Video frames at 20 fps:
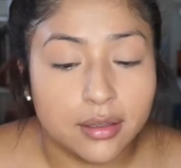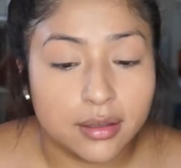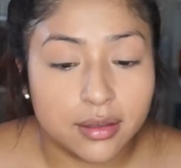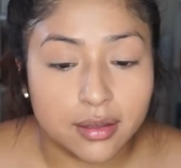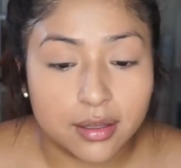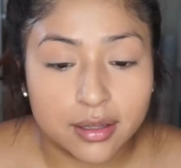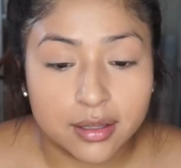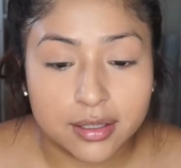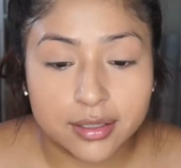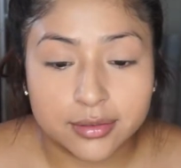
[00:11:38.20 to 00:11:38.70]

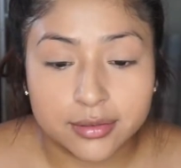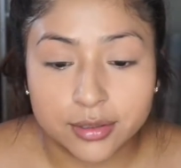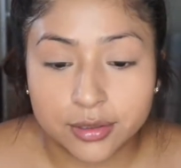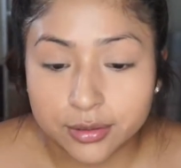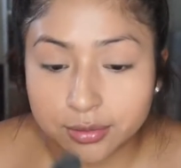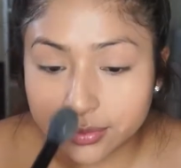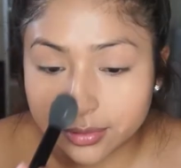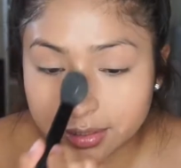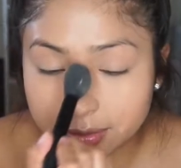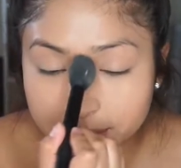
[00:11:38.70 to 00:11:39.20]
yeah,
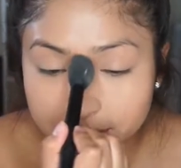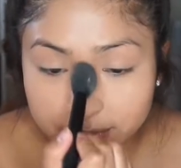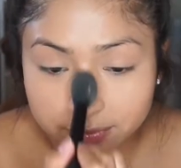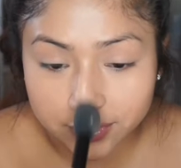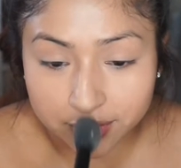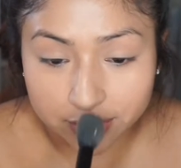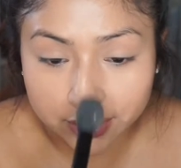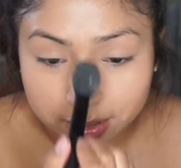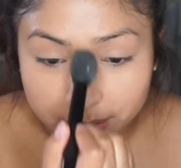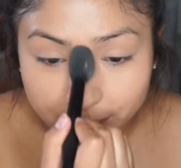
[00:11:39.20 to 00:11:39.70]
no, they were
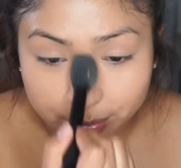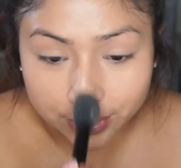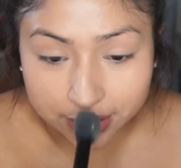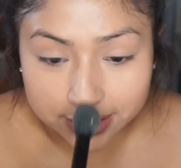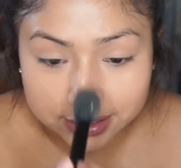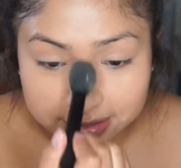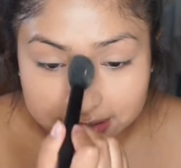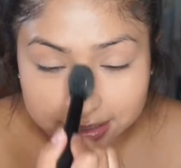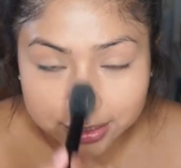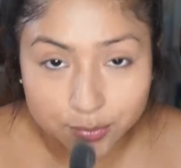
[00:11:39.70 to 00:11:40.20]
really
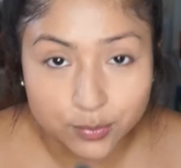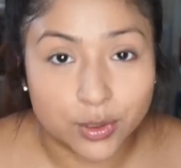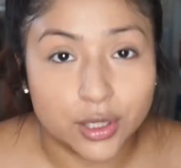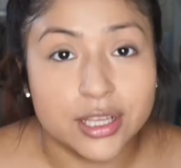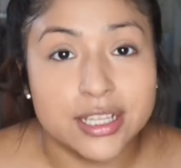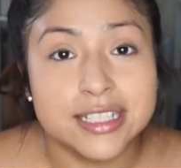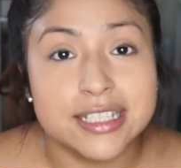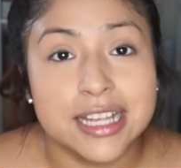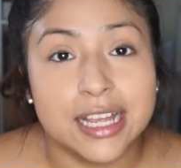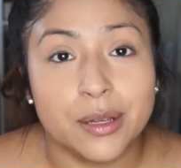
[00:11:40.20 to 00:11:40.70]
impressed as well
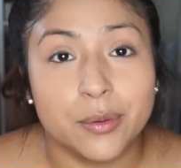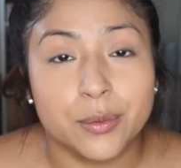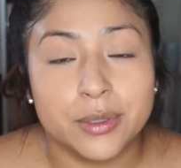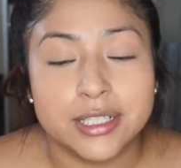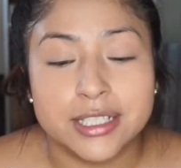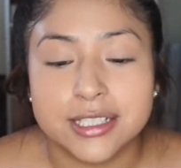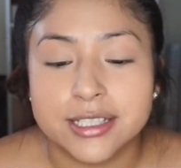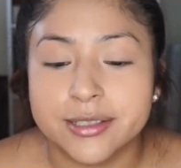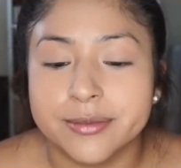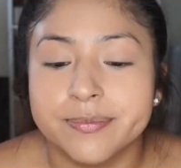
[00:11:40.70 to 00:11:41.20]
as I
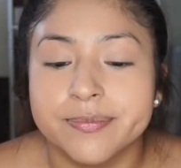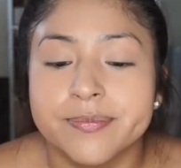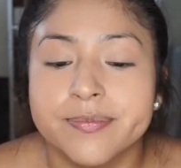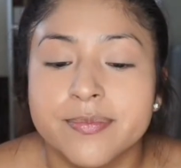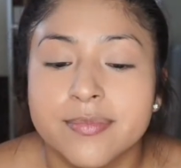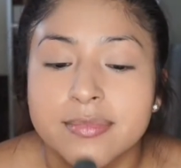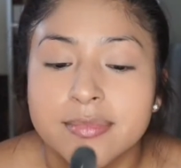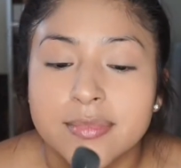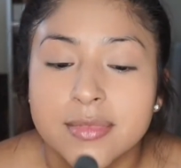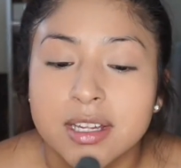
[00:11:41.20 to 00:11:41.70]
was.
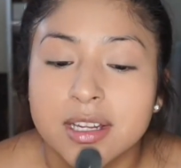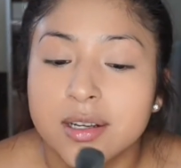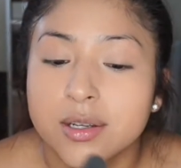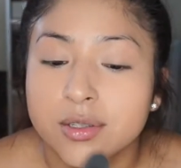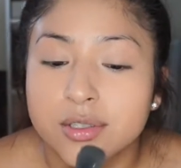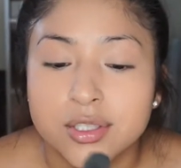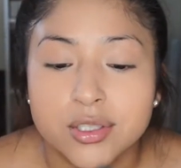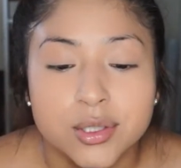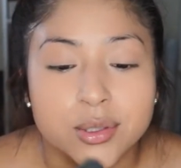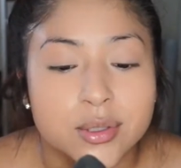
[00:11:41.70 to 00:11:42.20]
I
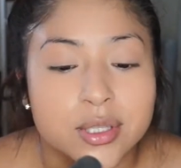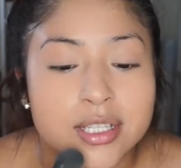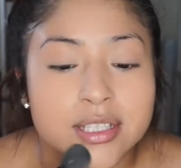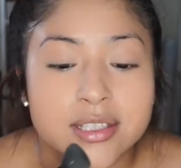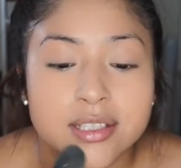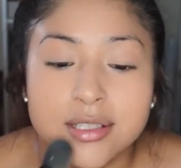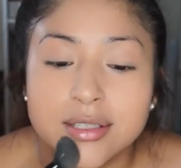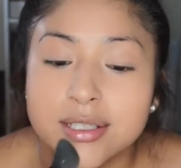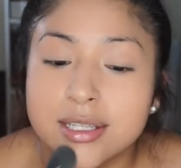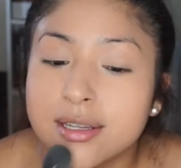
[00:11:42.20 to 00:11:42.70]
was just too
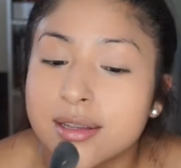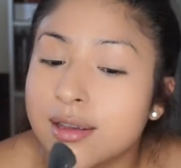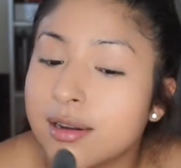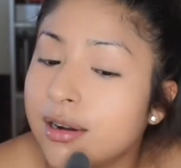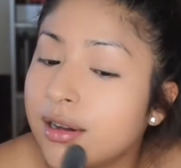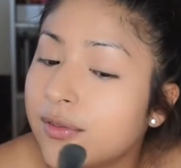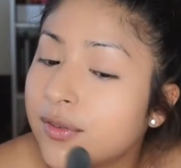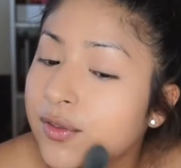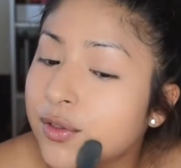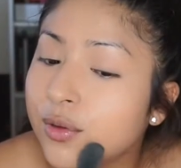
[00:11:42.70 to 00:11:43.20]
lazy to take it
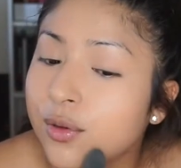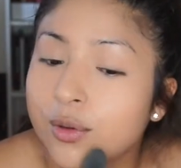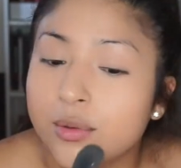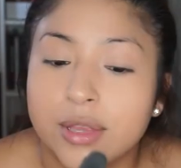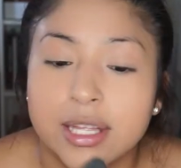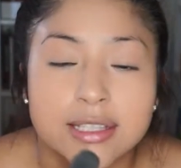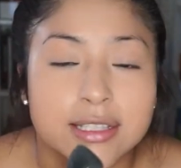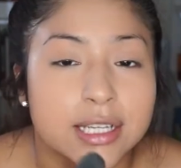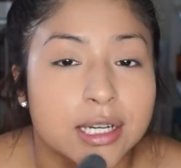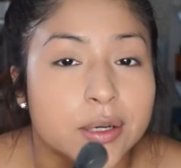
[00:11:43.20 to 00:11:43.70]
off, so
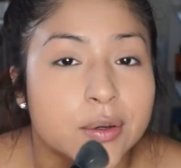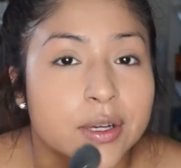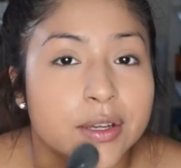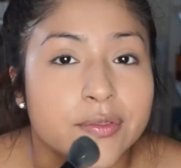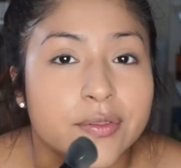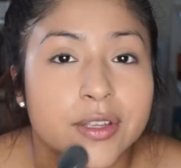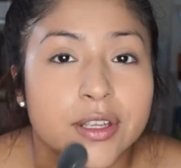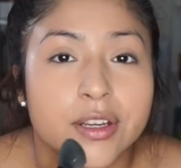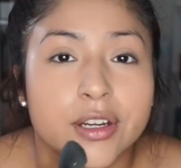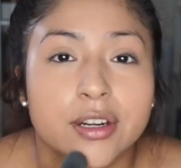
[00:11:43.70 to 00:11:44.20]
that's how I
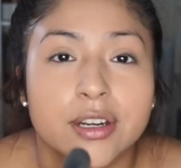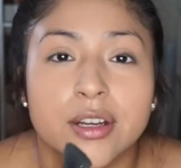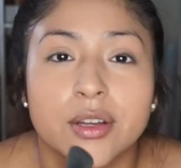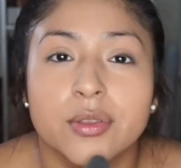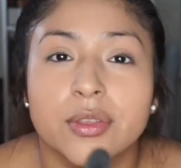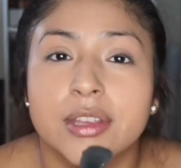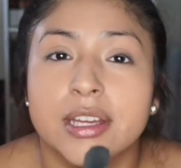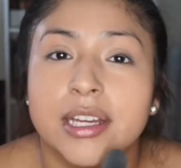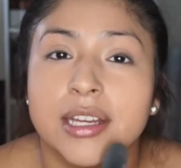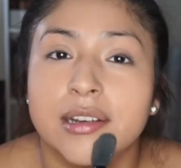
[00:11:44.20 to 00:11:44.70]
figured
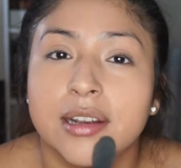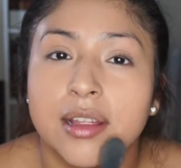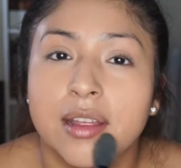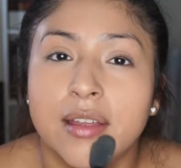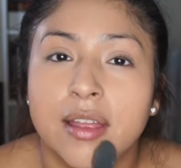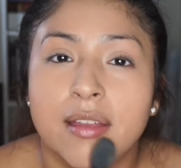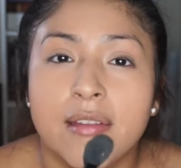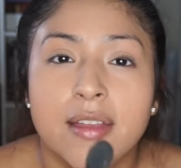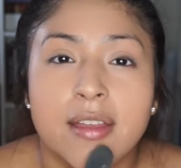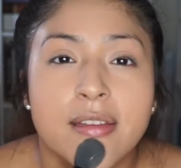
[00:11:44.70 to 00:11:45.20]
out that
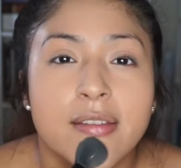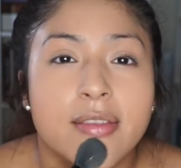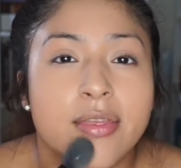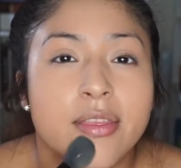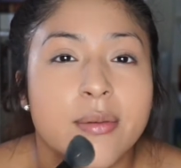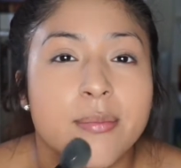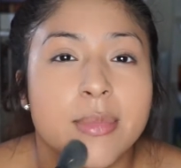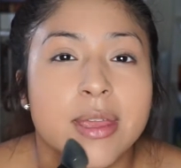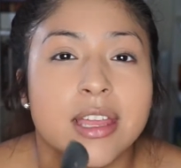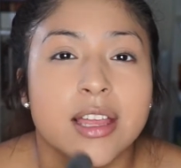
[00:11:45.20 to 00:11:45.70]

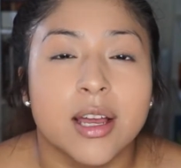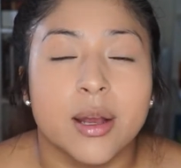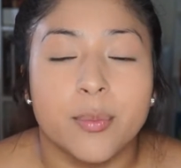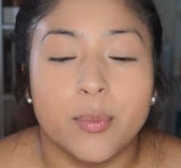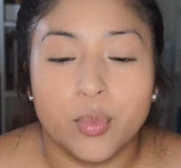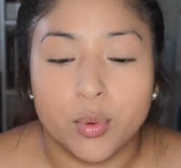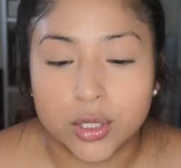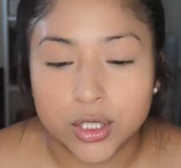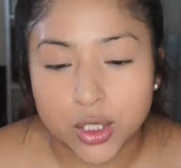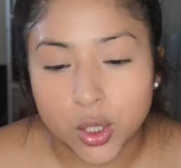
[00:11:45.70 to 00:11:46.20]
the makeup
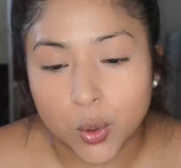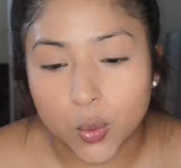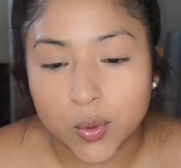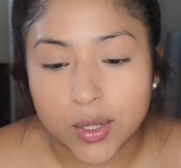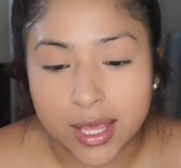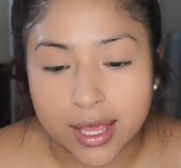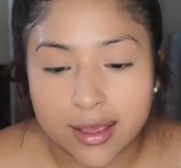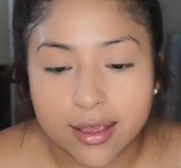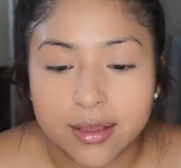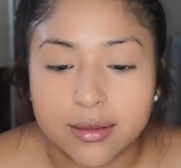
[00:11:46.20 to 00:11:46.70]
was
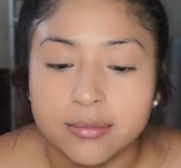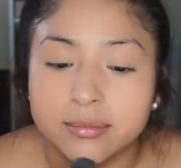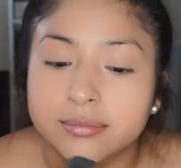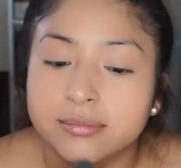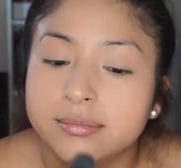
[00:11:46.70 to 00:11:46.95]
okay.